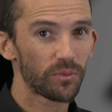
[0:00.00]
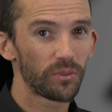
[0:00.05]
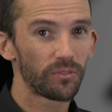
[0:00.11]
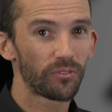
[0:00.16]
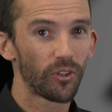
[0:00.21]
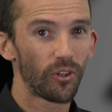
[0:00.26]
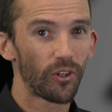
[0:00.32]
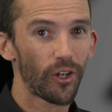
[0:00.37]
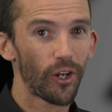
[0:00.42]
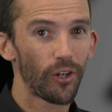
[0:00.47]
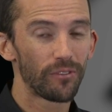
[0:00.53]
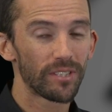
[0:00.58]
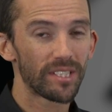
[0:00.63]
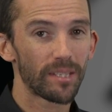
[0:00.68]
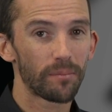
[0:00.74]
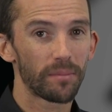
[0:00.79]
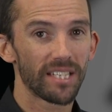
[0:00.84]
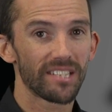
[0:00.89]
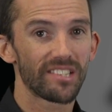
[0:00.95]
we've gone over
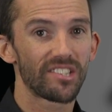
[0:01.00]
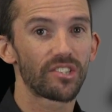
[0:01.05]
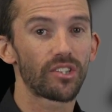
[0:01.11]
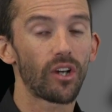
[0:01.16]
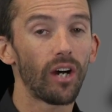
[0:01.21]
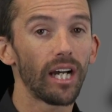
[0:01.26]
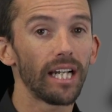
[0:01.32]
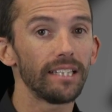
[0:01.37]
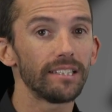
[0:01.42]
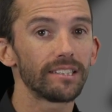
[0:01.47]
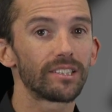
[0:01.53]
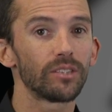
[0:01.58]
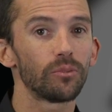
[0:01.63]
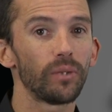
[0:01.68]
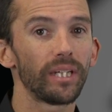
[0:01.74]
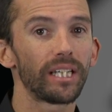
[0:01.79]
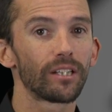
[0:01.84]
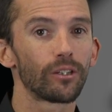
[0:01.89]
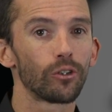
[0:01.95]
some of the signs that
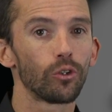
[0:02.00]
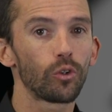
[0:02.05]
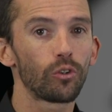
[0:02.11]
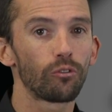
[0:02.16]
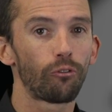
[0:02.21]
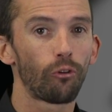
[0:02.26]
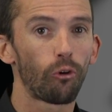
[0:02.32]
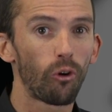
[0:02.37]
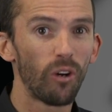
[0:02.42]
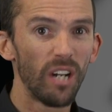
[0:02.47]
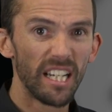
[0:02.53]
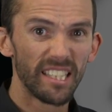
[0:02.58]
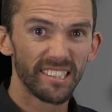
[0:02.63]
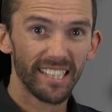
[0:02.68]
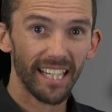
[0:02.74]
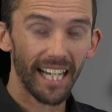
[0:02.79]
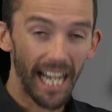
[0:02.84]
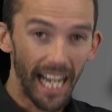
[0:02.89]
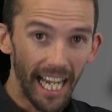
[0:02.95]
we can look for
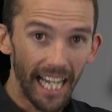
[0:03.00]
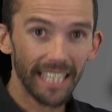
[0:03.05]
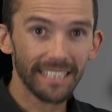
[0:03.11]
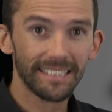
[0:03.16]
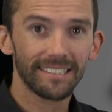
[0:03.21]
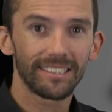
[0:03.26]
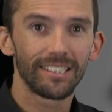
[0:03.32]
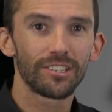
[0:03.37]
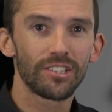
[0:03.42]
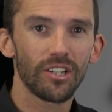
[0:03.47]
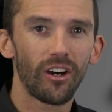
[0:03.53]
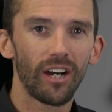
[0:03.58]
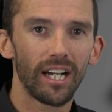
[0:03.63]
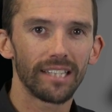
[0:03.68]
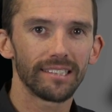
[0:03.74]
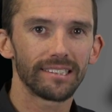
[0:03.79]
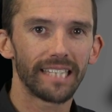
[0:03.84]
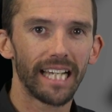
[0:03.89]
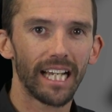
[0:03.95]
to ask the
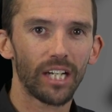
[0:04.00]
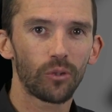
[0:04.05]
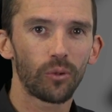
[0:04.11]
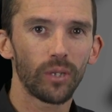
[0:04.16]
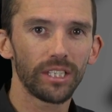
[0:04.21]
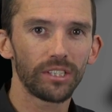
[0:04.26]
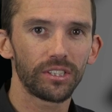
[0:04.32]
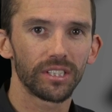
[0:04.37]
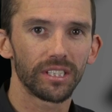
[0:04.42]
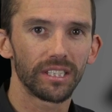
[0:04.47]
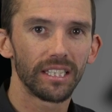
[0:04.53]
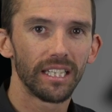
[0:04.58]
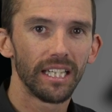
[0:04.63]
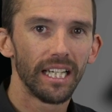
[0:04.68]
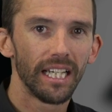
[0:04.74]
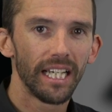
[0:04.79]
tyres that question.